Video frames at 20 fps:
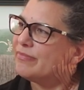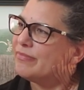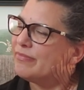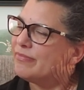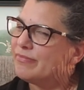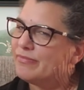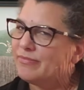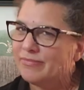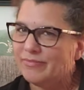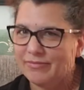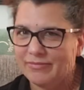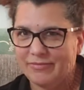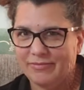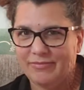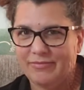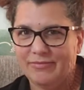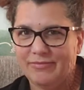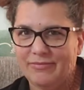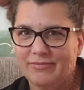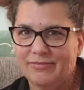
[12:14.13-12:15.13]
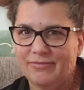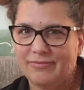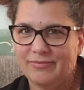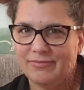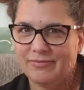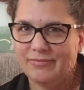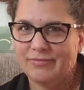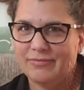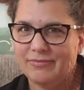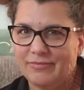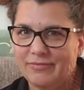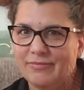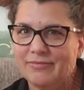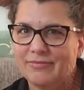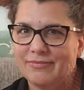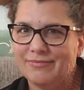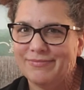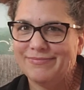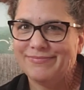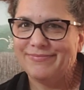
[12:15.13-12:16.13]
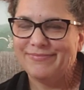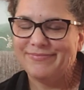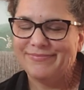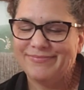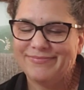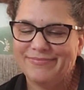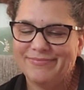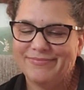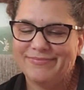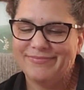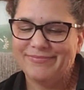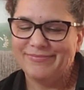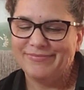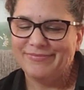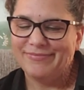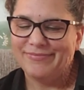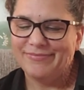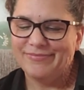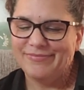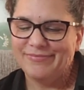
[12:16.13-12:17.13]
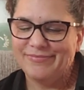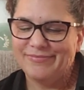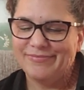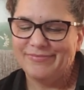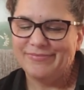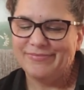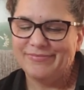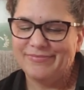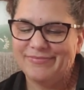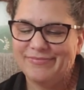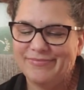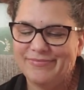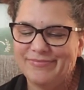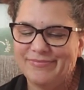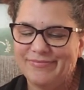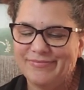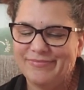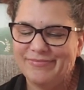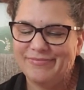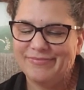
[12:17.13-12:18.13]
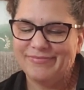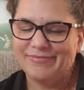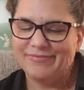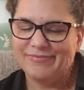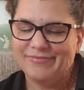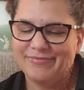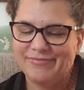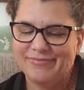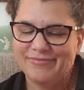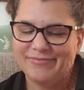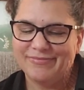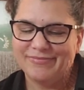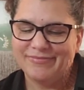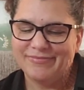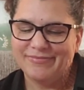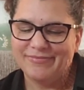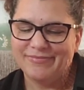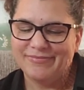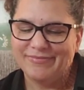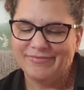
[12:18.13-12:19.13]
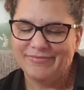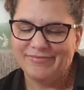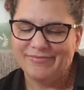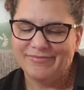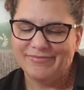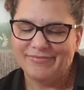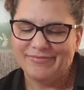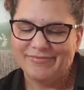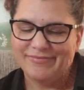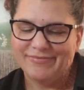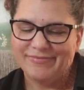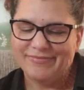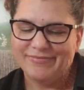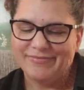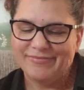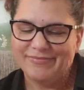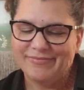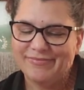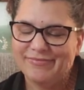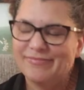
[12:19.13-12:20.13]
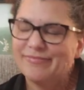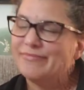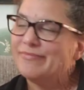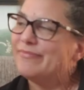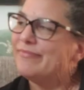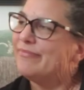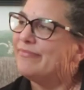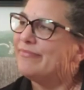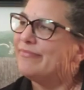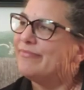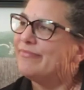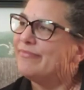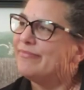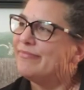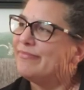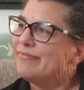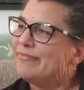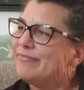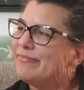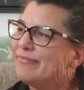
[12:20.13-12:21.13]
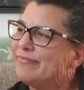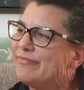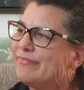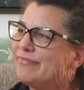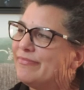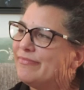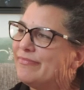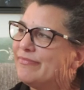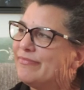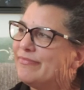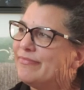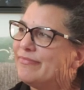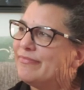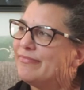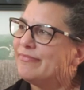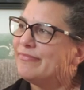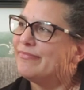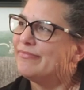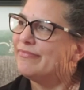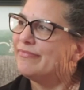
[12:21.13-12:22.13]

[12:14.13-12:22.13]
The person shown says nothing.